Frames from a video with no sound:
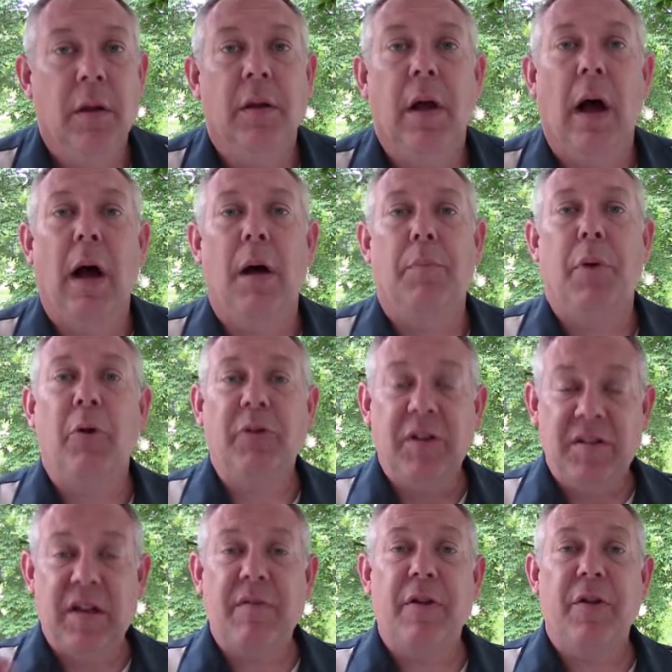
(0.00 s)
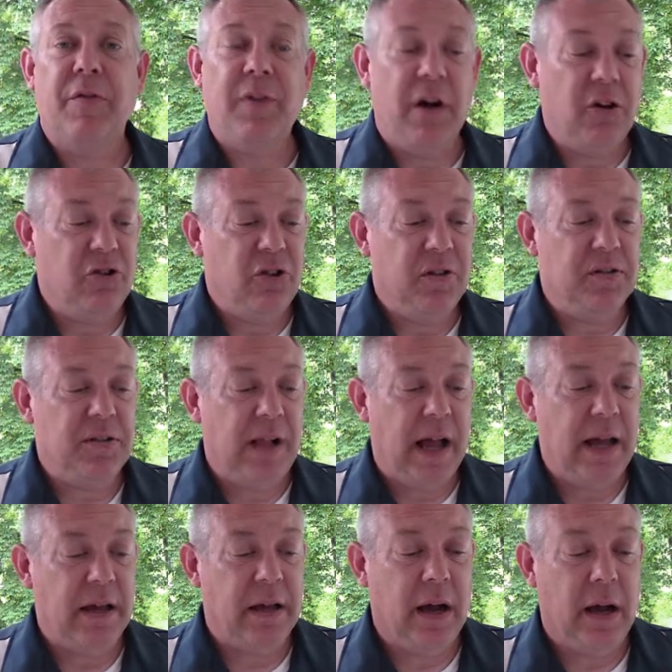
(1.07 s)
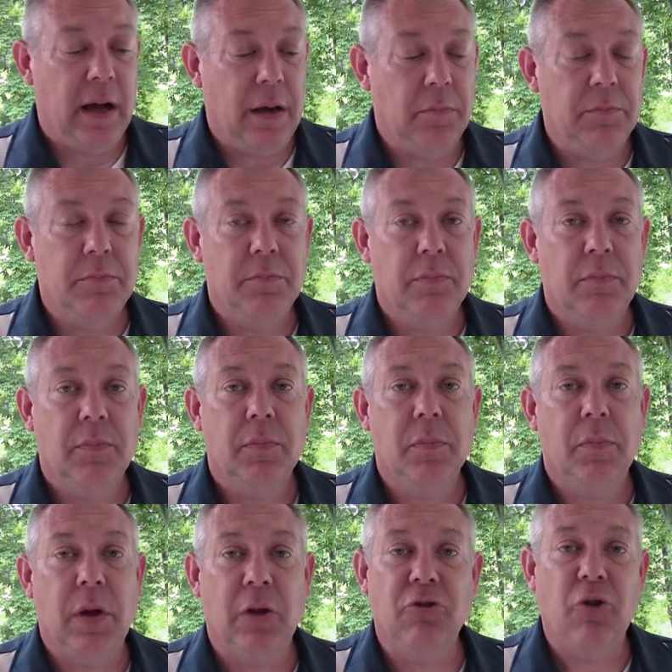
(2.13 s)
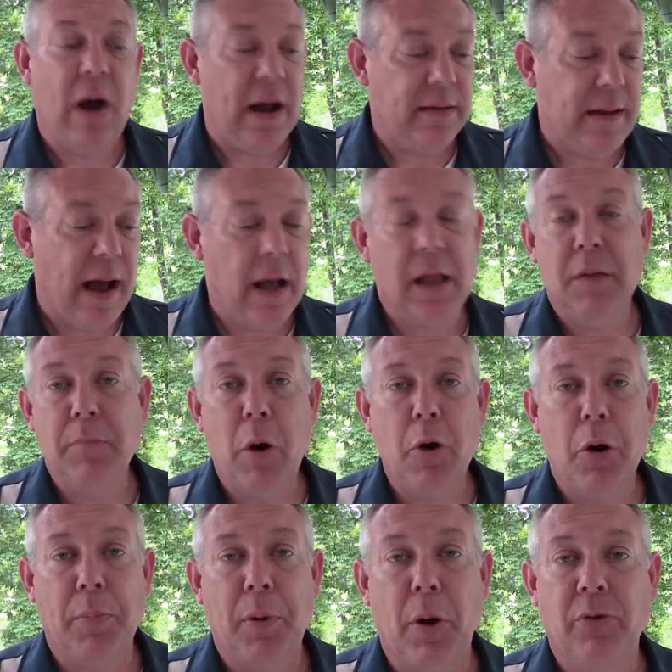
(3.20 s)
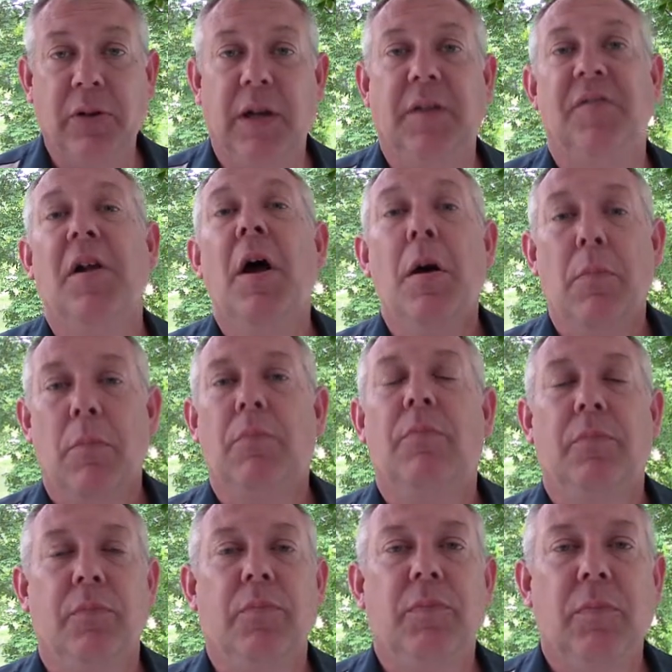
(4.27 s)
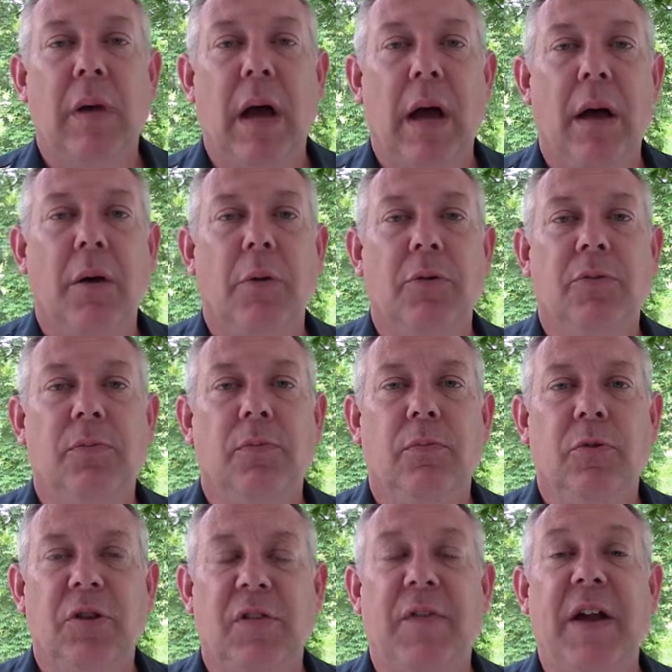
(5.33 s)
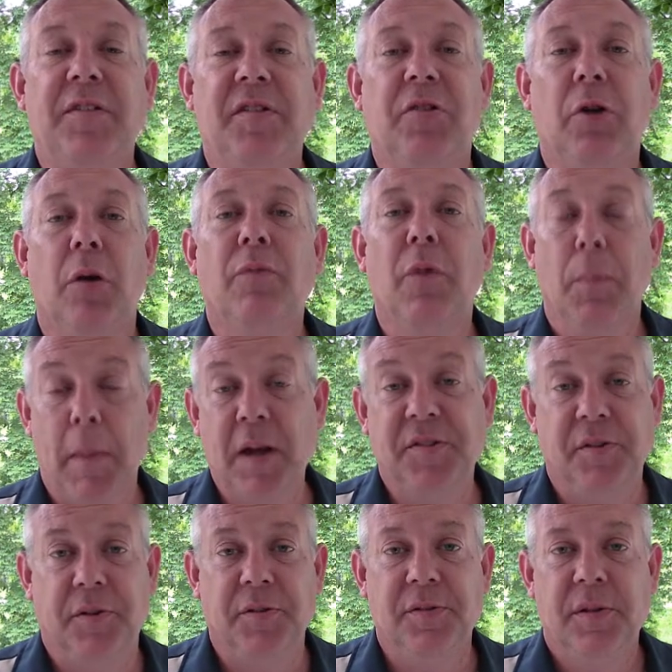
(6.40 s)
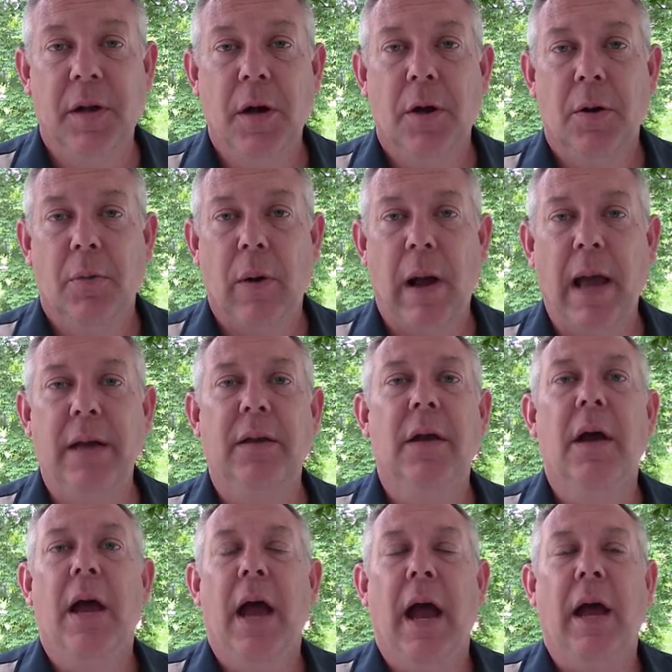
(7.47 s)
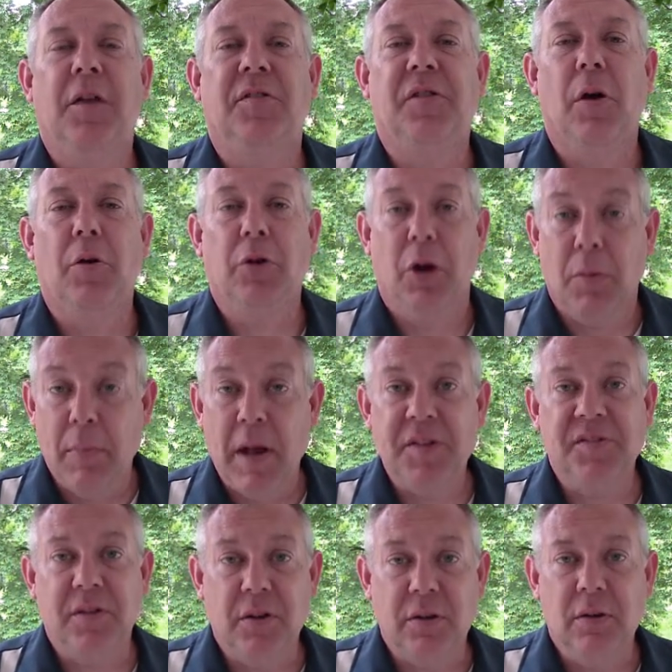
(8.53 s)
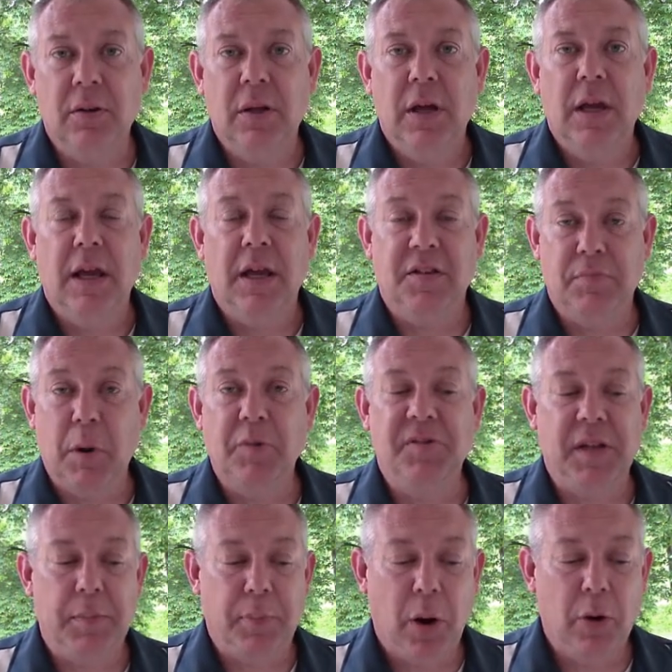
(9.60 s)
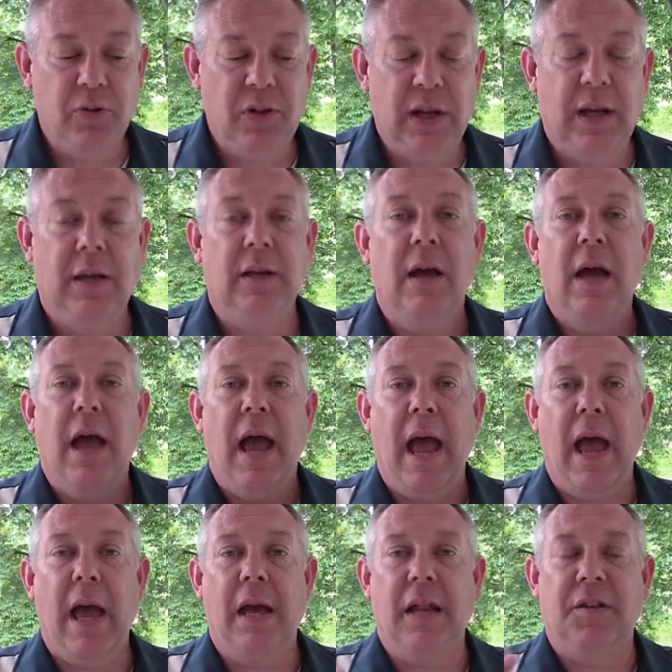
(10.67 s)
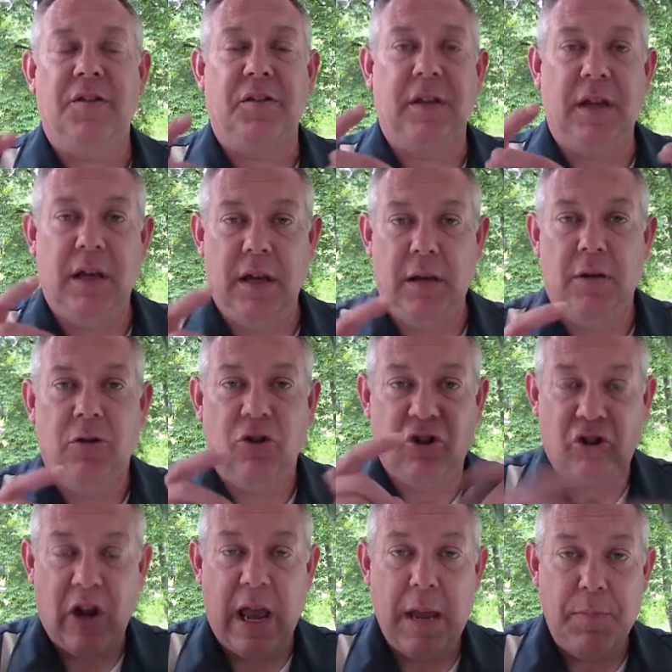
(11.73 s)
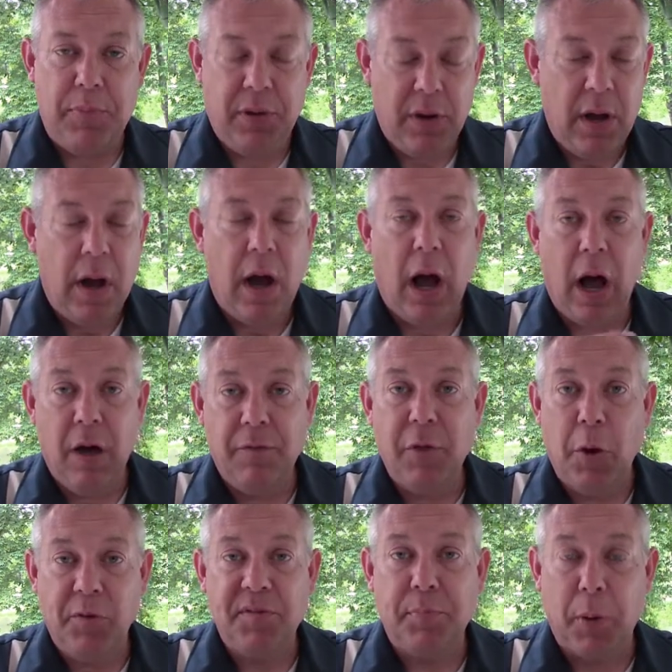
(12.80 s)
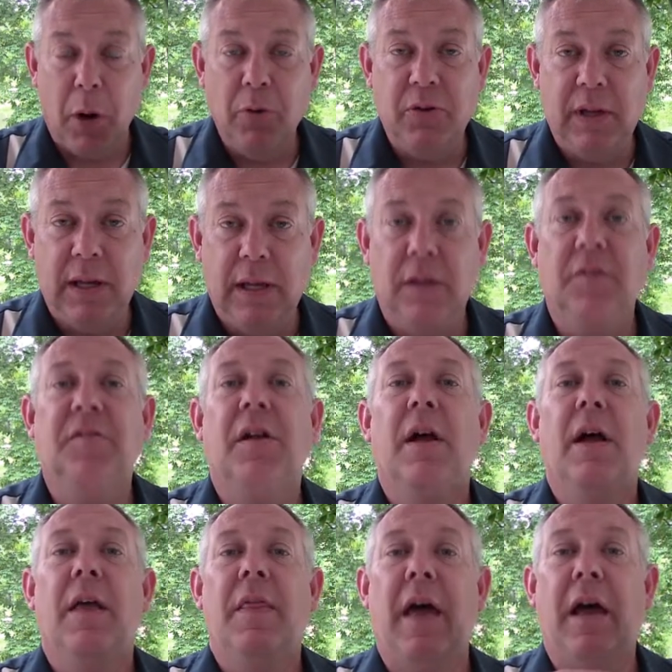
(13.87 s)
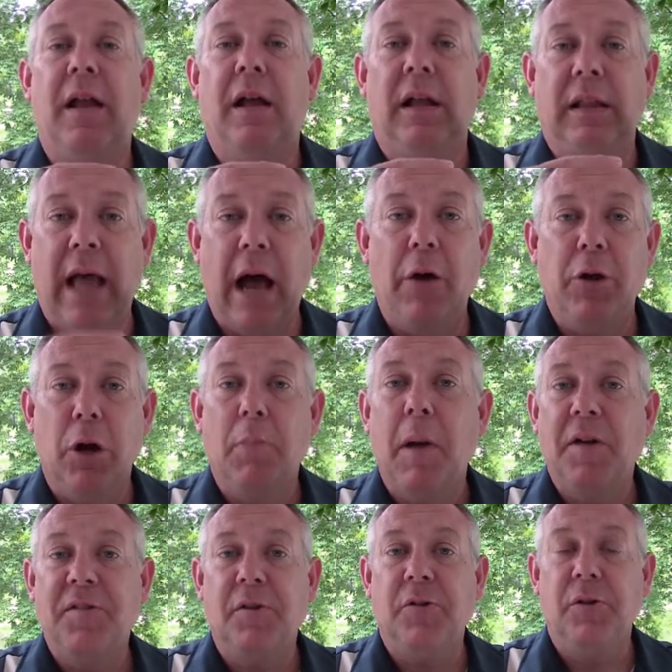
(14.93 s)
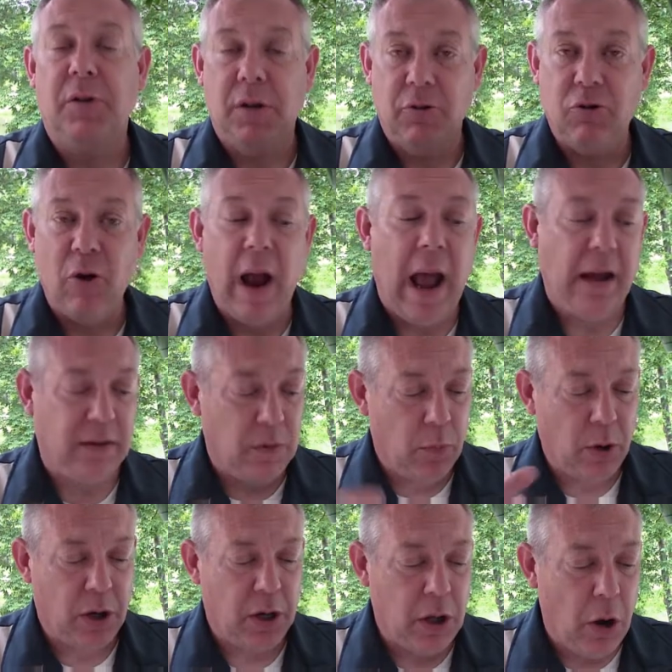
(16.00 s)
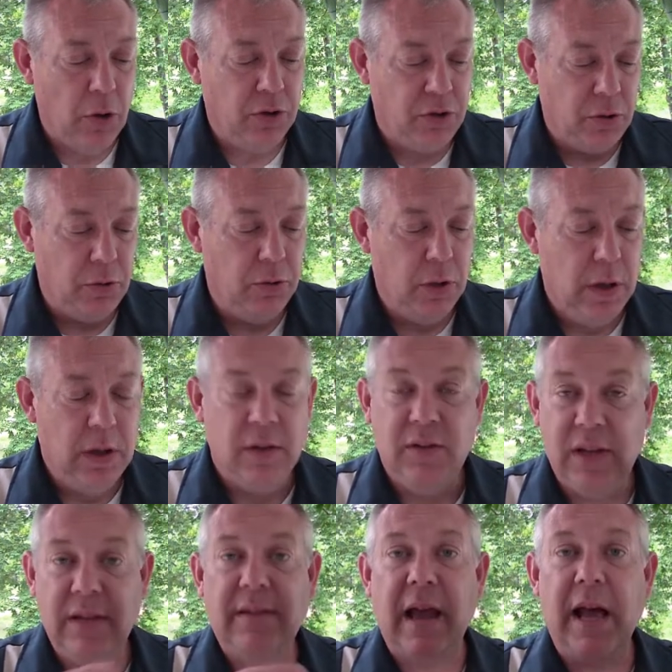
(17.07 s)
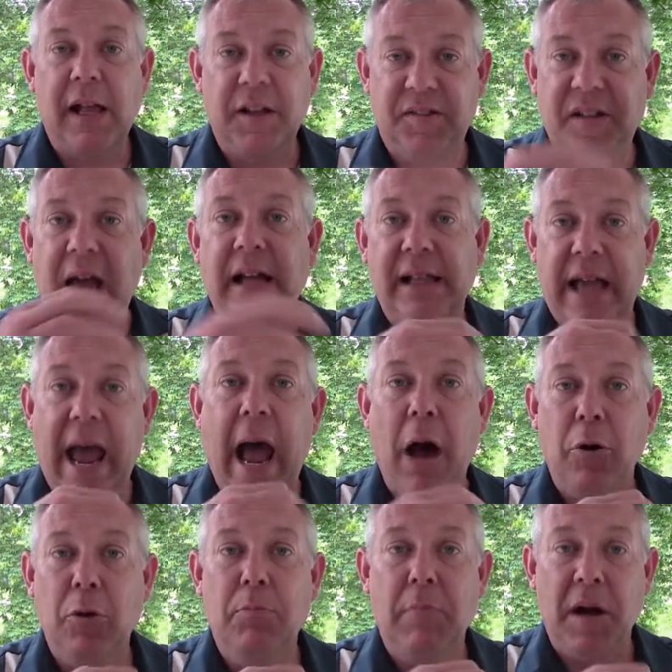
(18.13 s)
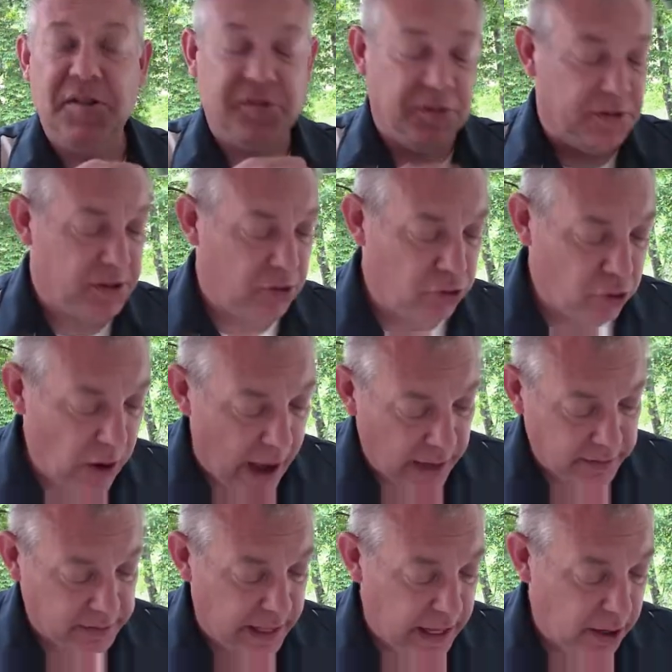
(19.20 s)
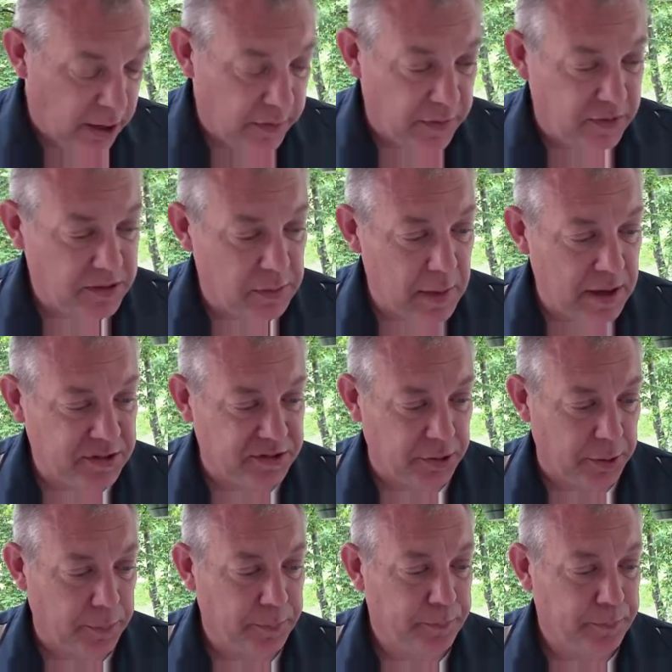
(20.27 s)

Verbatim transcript: Um, proteins have other functions like um, contractile and motor proteins, uh, which is a fancy term for muscles, right? And so your muscle is mostly protein. And it's the shape of those proteins that allow your muscle to contract. And we're going to go into detail exactly how do muscles contract later in the semester.